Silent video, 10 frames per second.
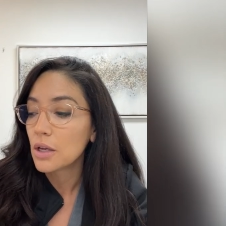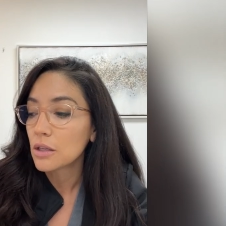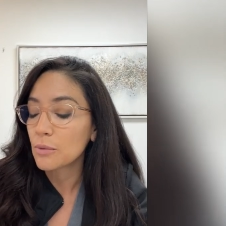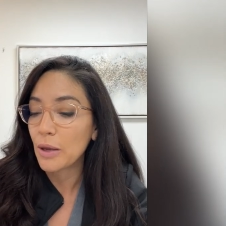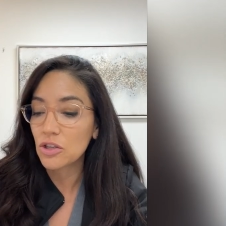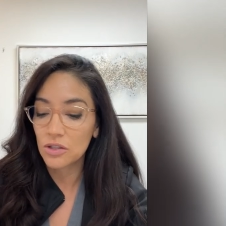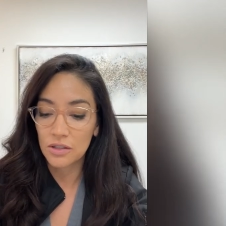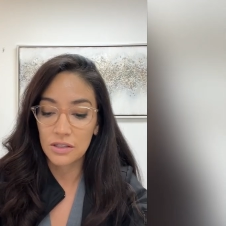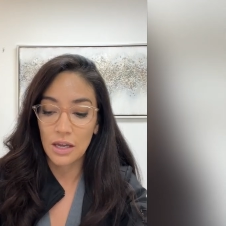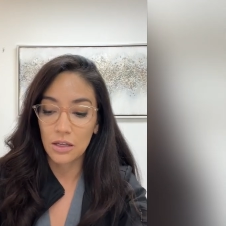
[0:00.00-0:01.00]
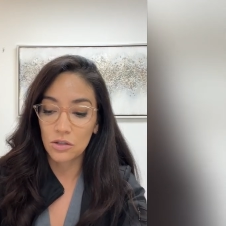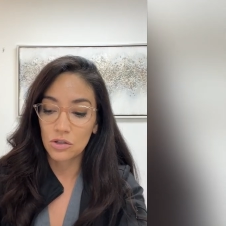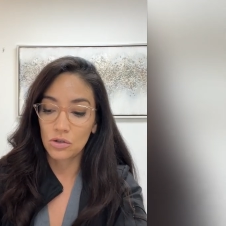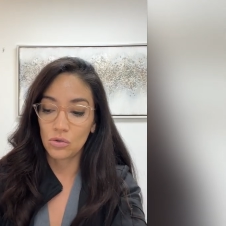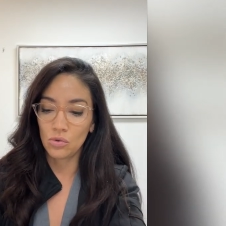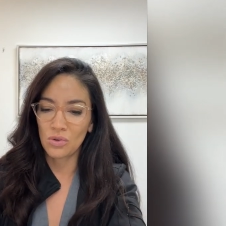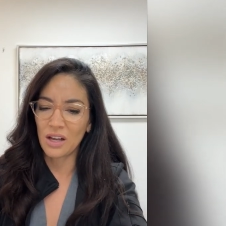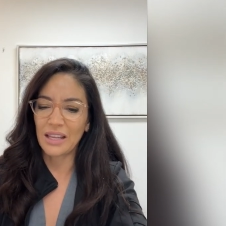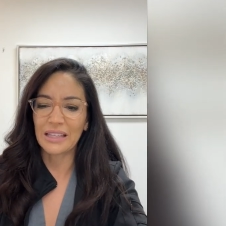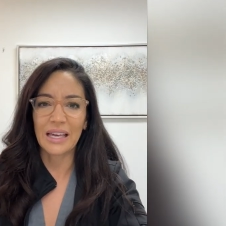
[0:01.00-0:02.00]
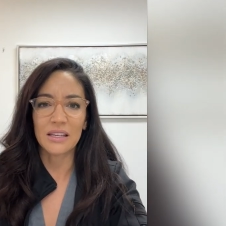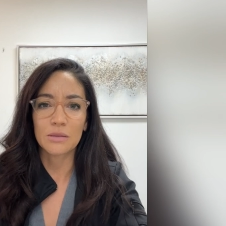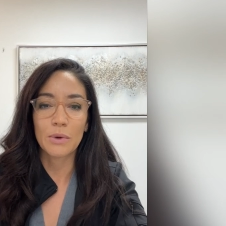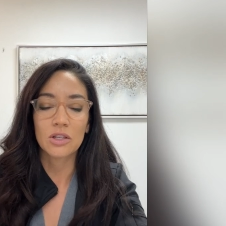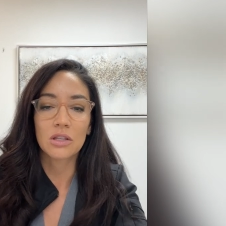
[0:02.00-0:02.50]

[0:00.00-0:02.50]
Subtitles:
the patients tend to not like that as much.